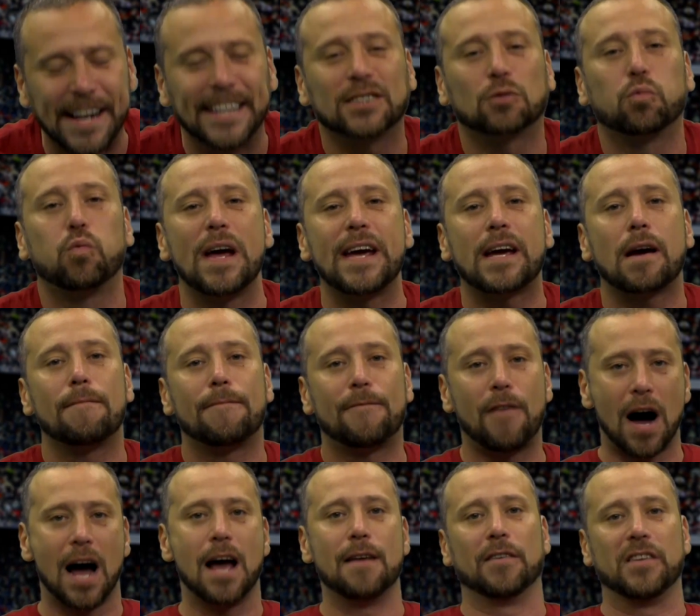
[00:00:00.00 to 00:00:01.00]
it's week
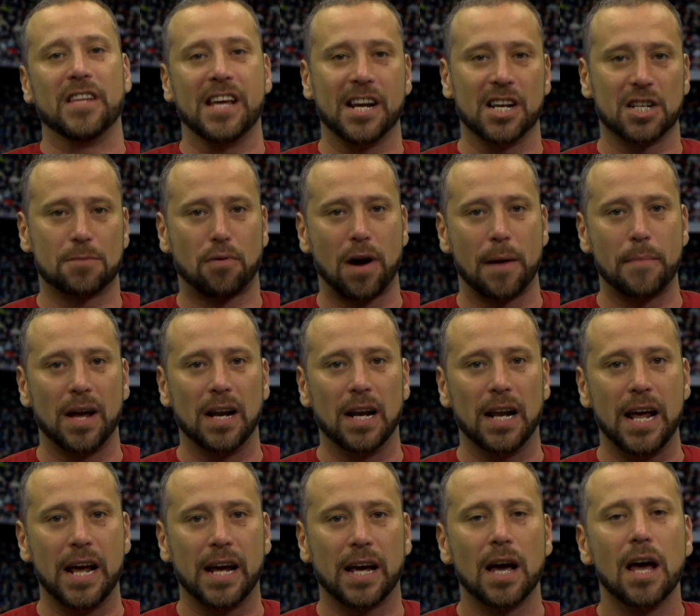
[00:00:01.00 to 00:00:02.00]
5 of the English Premier
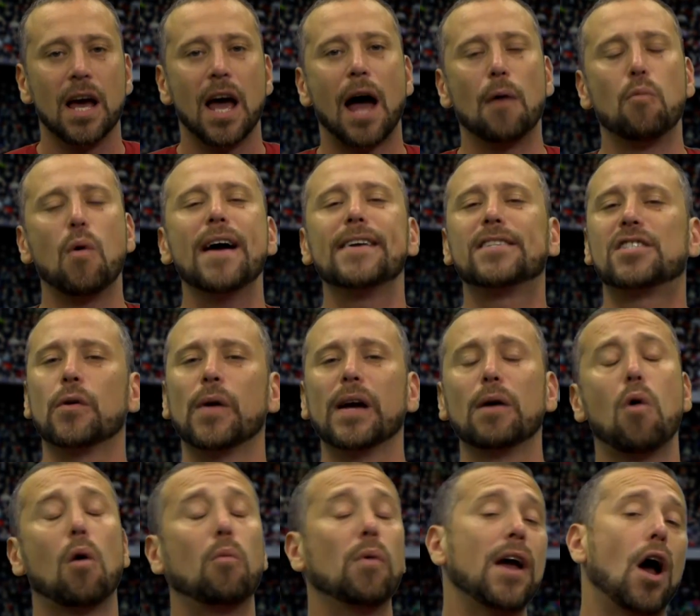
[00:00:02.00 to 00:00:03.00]
League, and we're doing
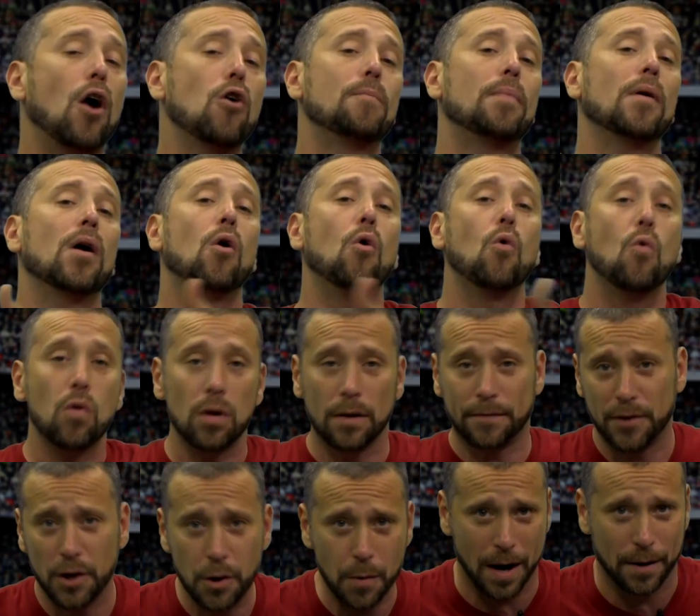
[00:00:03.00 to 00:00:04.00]
what we hope all of
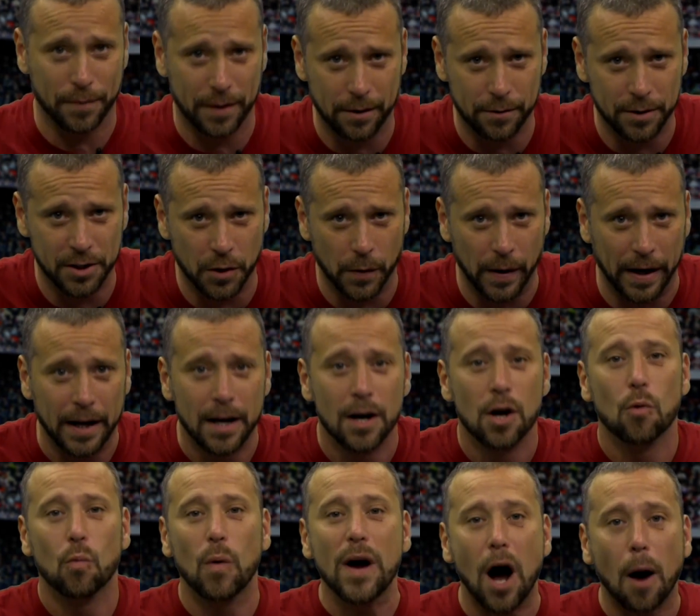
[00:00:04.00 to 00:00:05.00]
you out there are doing.
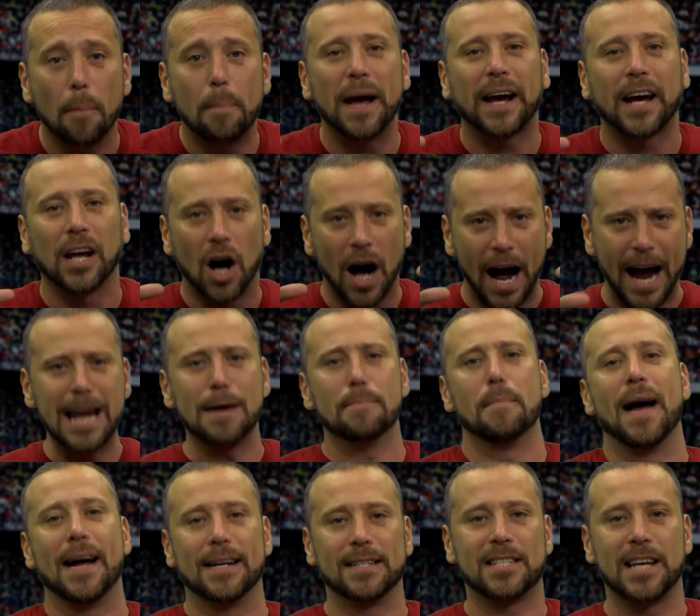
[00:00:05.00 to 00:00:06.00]
We are picking our
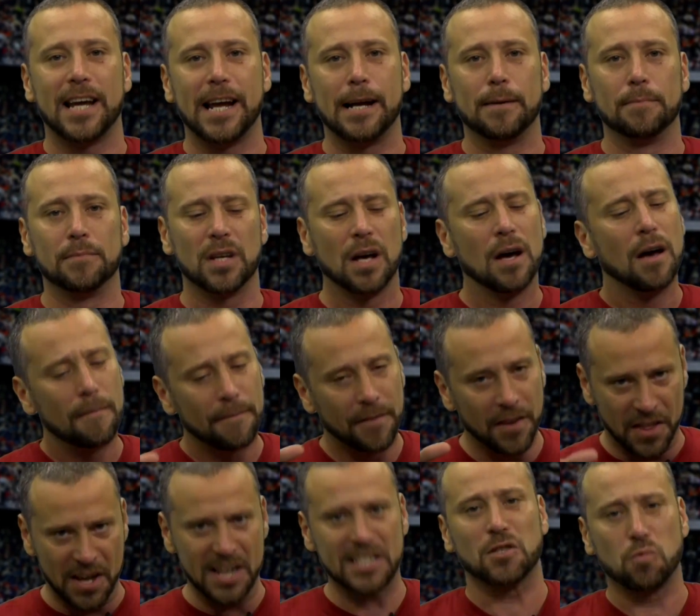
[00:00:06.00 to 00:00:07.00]
8-man teams for
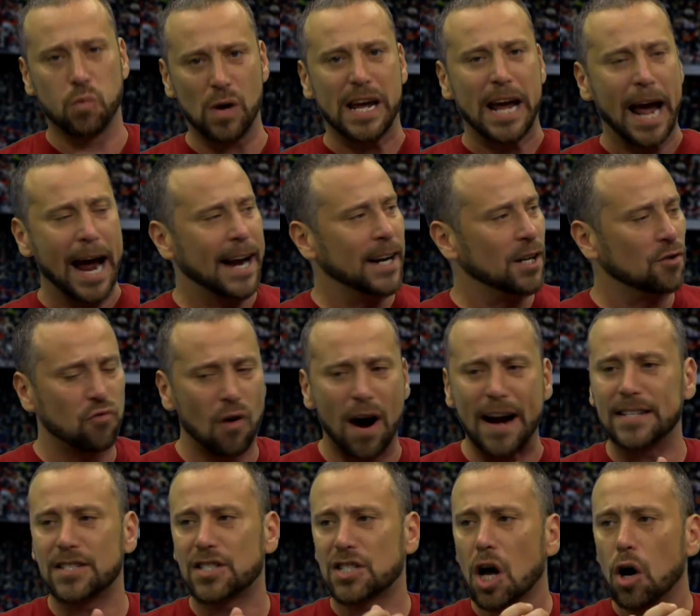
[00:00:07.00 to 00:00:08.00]
this weekend. Right,
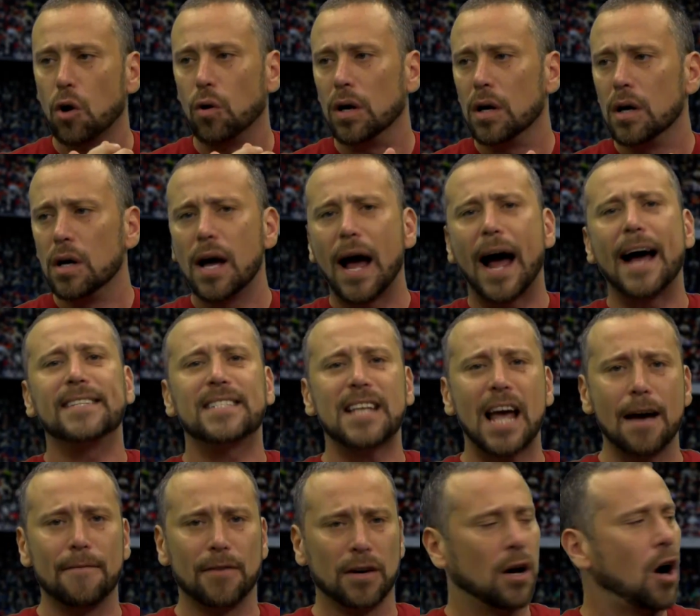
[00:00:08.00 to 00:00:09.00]
so, as
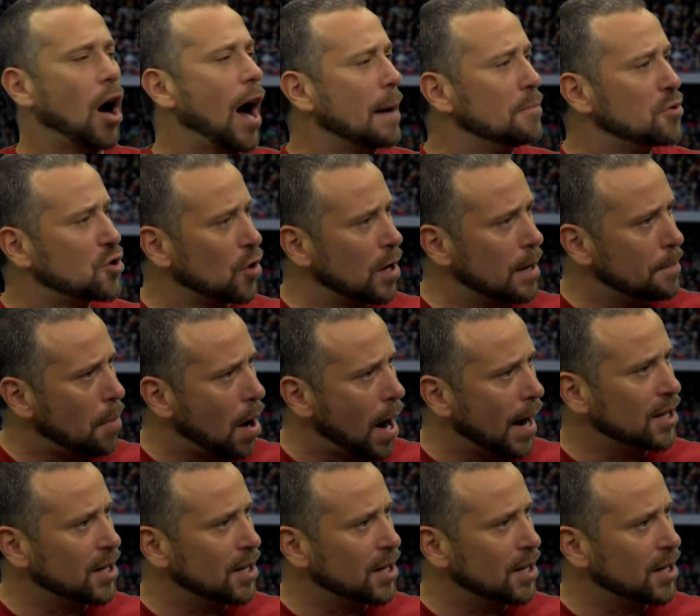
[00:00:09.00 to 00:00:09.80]
ever, I am joined by